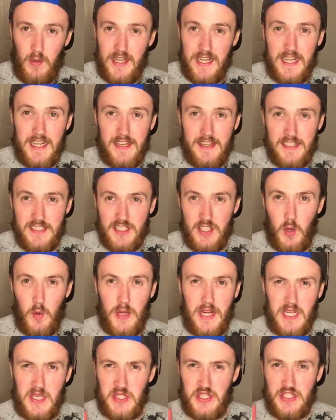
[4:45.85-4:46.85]
went into this
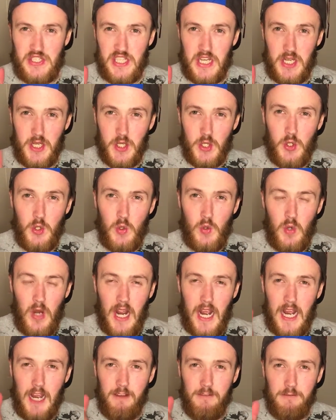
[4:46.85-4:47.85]
knowing this is a new
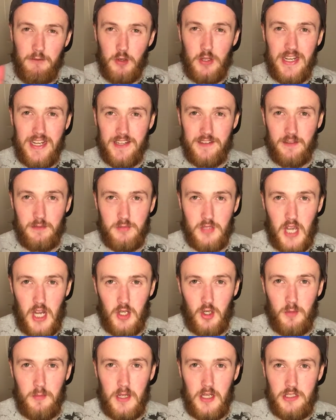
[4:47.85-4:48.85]
freeze from
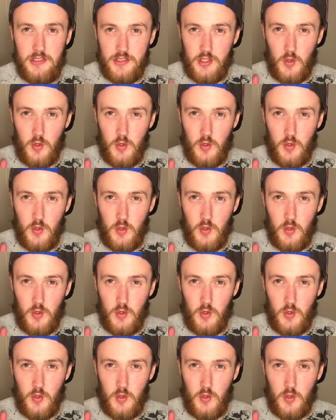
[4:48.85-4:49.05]
Taco Bell.